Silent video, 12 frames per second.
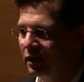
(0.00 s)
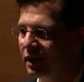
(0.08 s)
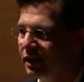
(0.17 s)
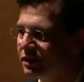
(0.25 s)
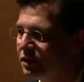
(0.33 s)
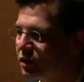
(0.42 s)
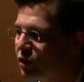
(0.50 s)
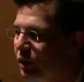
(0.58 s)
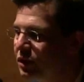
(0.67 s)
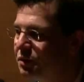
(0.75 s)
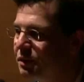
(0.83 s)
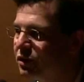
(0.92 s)
Yeah, so the
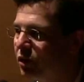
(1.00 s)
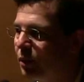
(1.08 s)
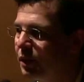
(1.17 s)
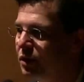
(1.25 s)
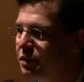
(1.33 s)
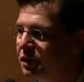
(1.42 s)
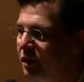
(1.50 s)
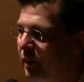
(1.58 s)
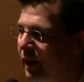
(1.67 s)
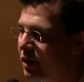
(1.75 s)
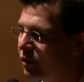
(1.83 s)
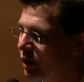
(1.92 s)
question was, are we using the
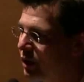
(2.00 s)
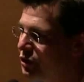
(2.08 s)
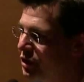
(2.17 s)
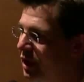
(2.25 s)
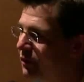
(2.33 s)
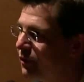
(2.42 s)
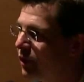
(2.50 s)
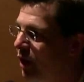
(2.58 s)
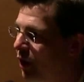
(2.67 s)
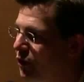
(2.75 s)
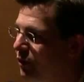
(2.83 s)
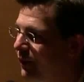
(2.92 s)
Micron Jet for
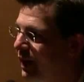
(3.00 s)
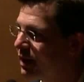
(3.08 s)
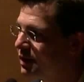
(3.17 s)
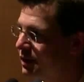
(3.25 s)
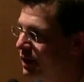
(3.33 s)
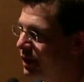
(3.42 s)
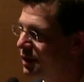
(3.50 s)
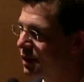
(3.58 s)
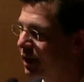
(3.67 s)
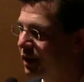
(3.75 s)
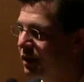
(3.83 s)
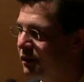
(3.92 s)
other vaccines? And
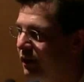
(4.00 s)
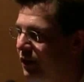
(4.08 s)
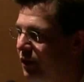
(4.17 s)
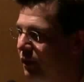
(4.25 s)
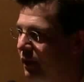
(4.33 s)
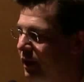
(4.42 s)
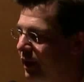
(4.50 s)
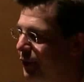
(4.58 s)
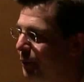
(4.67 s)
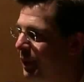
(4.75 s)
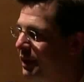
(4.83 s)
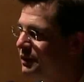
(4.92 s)
I can tell you that
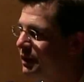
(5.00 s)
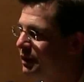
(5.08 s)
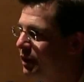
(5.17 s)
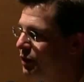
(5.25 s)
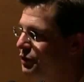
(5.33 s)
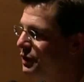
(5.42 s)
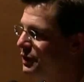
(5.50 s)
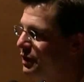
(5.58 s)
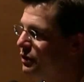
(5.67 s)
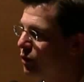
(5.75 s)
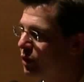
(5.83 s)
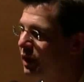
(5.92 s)
Nanopass Technologies is
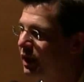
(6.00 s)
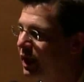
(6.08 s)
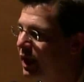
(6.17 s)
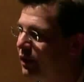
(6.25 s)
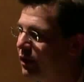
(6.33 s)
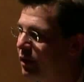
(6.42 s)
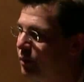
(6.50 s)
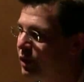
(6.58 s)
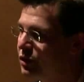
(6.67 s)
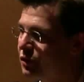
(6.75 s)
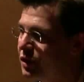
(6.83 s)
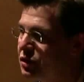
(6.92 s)
looking at
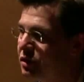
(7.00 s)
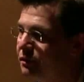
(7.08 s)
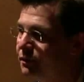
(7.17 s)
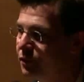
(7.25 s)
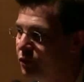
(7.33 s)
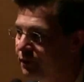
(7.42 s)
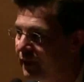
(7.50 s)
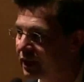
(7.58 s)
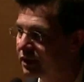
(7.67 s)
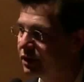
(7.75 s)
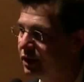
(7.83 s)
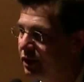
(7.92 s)
administration of flu
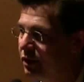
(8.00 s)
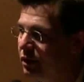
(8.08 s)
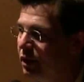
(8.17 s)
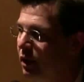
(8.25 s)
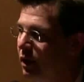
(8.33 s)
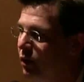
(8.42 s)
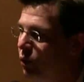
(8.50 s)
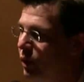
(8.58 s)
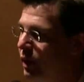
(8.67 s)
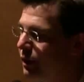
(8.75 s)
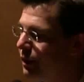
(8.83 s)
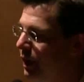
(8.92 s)
vaccine
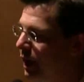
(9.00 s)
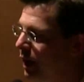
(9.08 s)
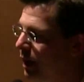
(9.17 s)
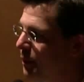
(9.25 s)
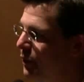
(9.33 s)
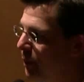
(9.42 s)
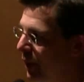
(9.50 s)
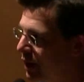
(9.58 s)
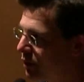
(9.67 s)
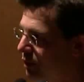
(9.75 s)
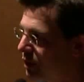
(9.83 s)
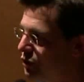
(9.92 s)
with the
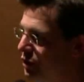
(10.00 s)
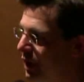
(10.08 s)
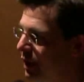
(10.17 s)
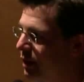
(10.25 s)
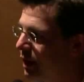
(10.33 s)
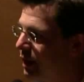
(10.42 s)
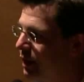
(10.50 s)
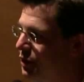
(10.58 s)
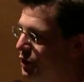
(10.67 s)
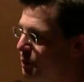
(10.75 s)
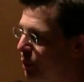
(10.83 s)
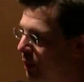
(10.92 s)
Micron Jet, and he
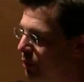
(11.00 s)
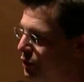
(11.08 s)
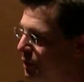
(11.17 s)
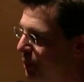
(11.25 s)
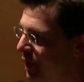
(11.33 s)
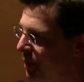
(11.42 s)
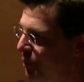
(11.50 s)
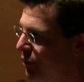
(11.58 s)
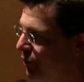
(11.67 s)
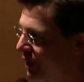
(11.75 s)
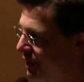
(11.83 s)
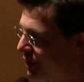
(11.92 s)
just published a paper
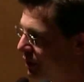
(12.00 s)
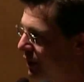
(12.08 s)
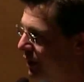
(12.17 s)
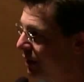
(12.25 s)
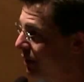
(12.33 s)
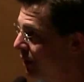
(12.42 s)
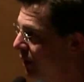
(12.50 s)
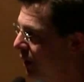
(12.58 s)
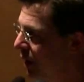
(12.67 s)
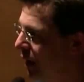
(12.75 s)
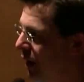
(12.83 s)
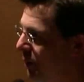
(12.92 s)
recently
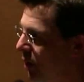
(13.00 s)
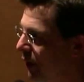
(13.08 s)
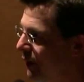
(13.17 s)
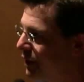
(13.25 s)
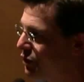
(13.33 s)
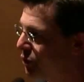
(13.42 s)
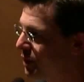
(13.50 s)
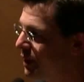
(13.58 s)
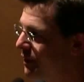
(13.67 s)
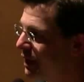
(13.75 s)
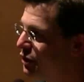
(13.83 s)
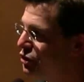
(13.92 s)
on that, showing
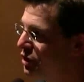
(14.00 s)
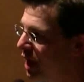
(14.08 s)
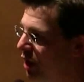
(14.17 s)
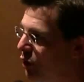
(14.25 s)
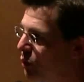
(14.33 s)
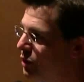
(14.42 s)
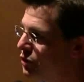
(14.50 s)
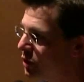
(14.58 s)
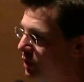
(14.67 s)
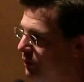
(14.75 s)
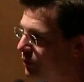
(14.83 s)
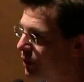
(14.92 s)
that shallower
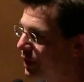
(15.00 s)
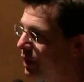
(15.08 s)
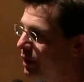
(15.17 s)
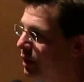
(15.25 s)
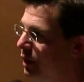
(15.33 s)
delivery